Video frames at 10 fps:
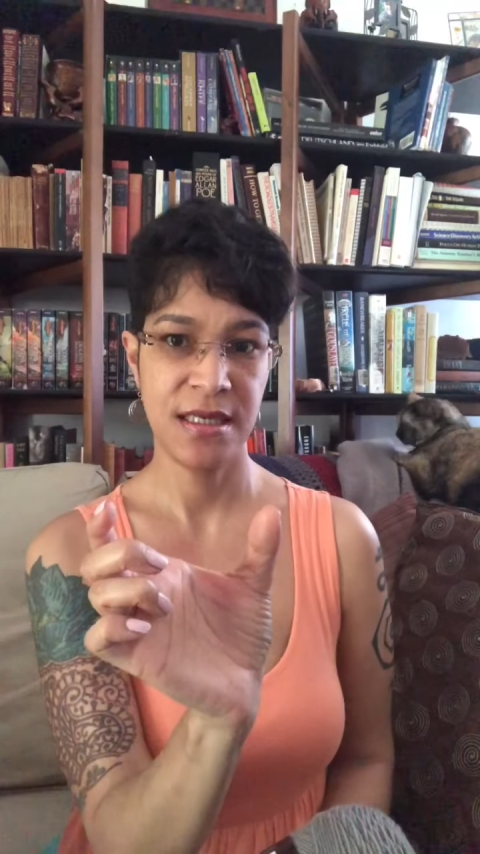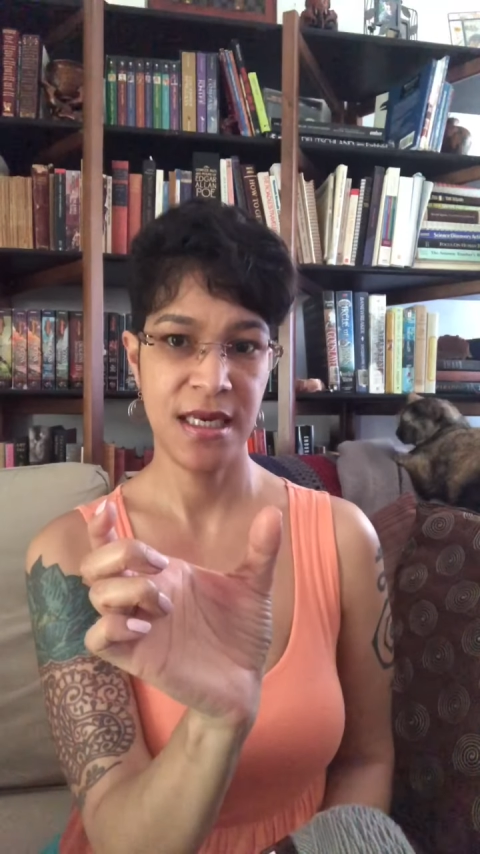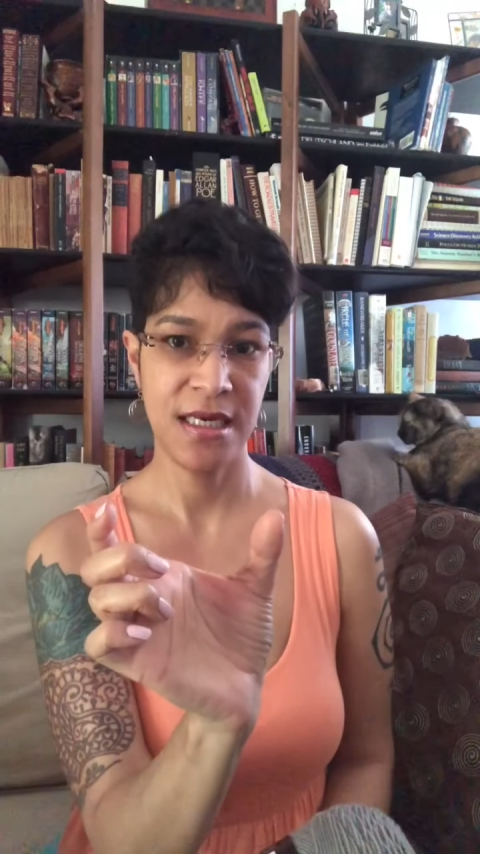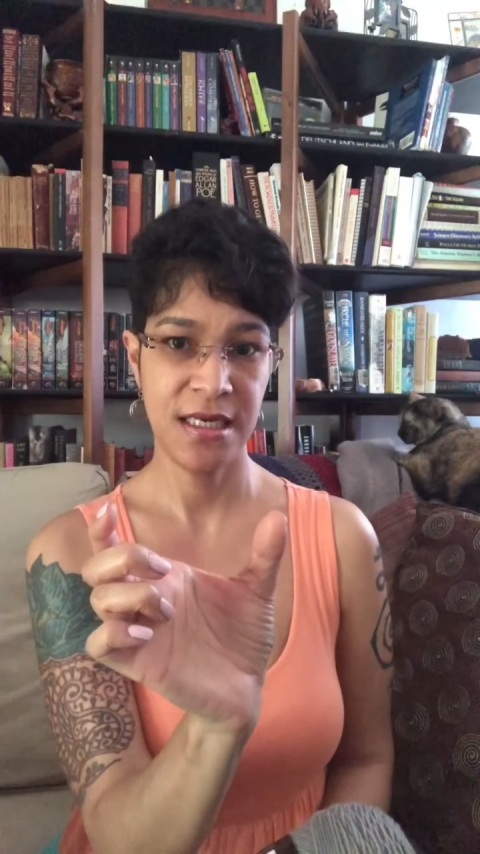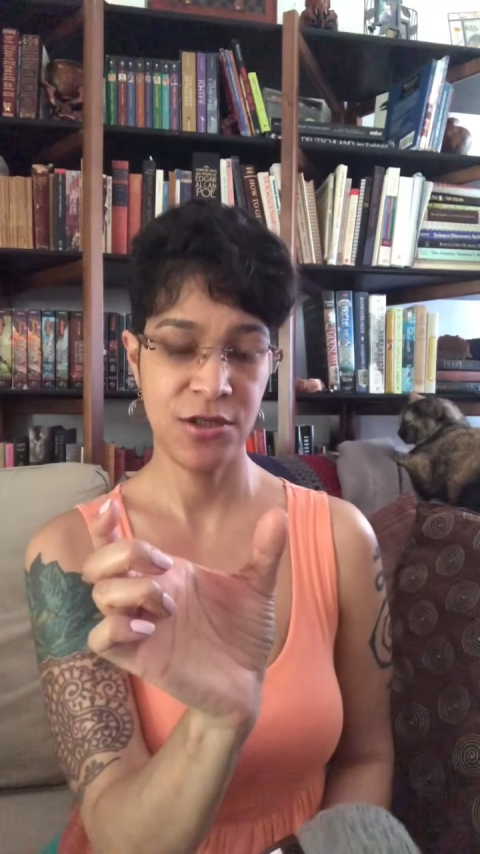
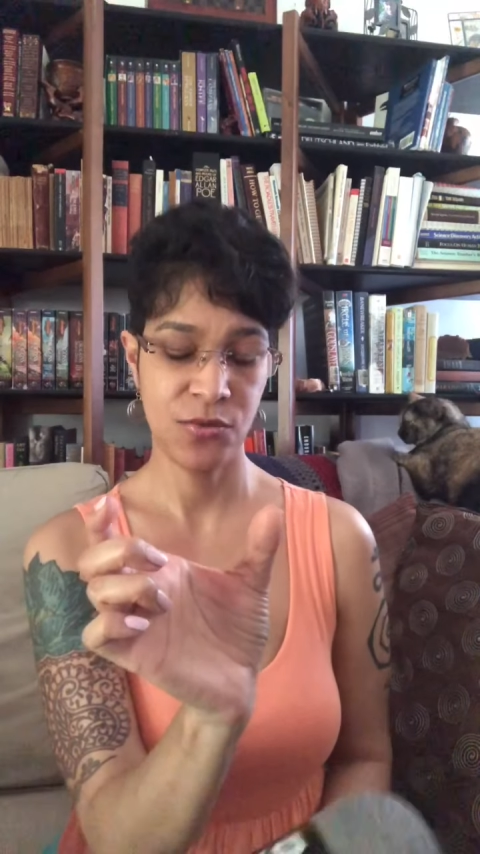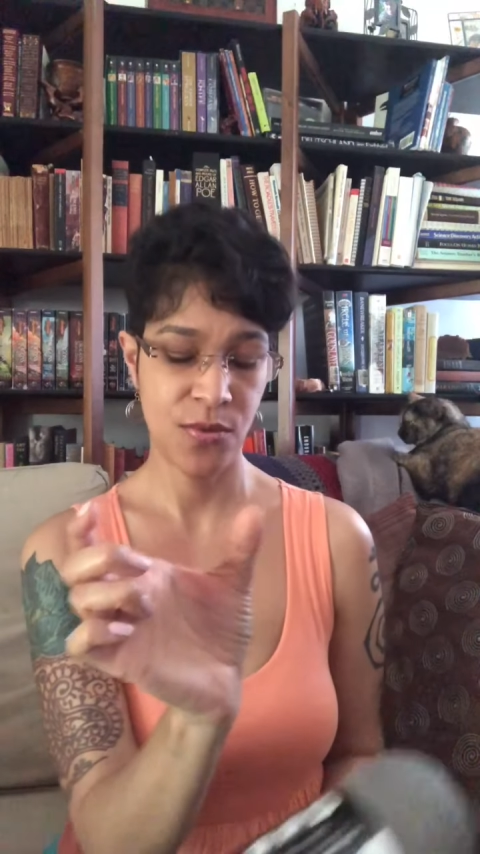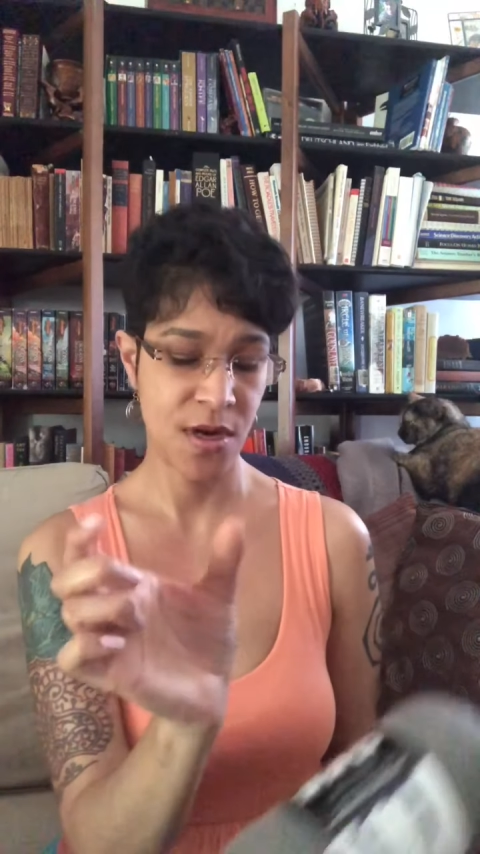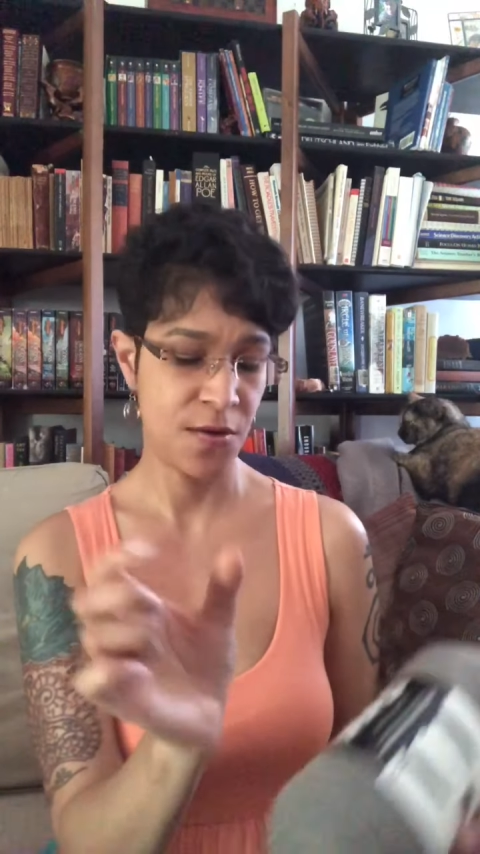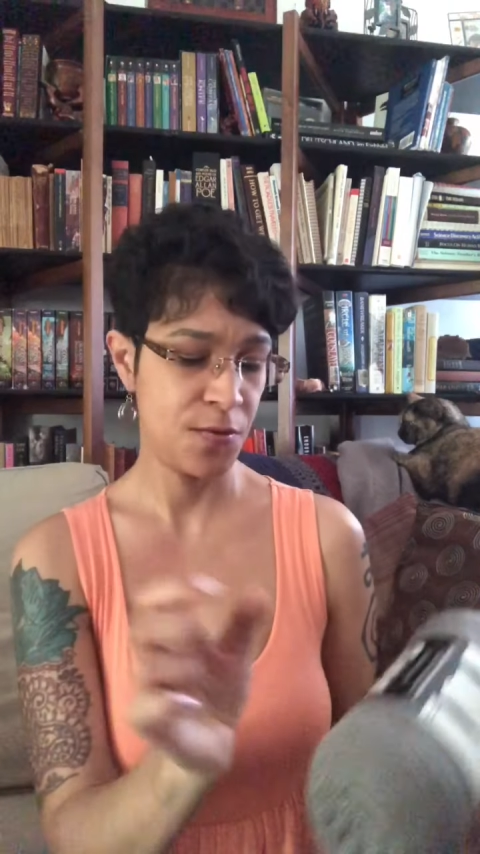in each
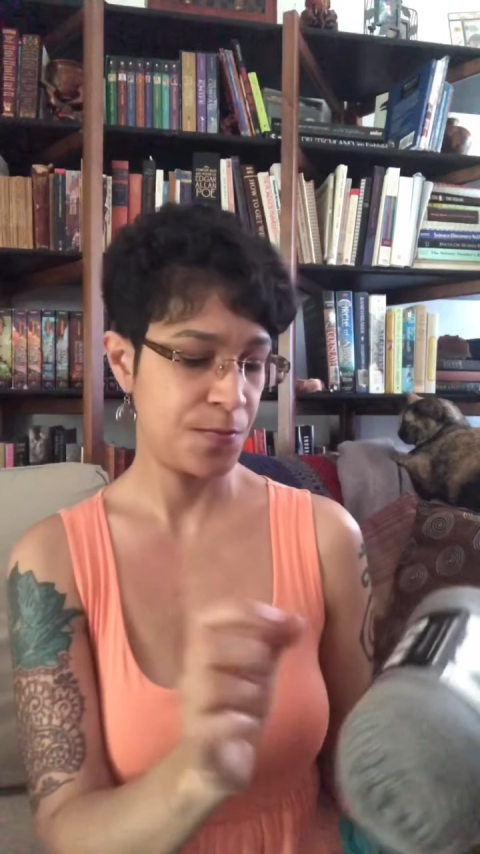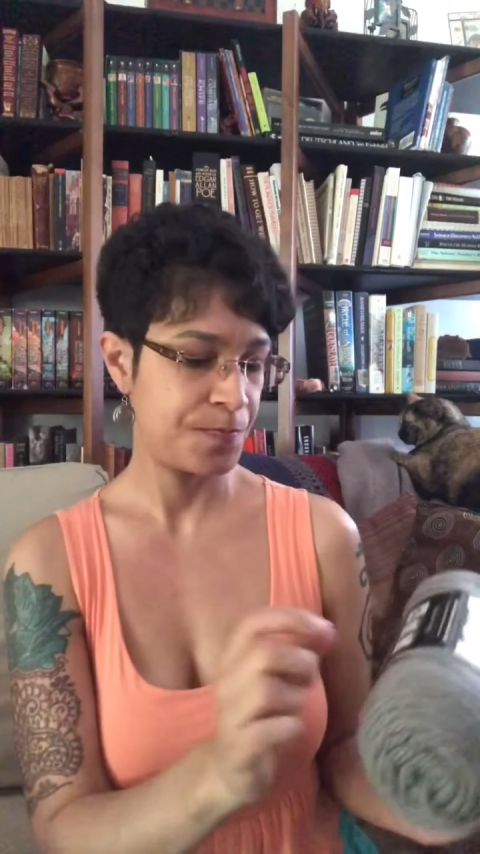row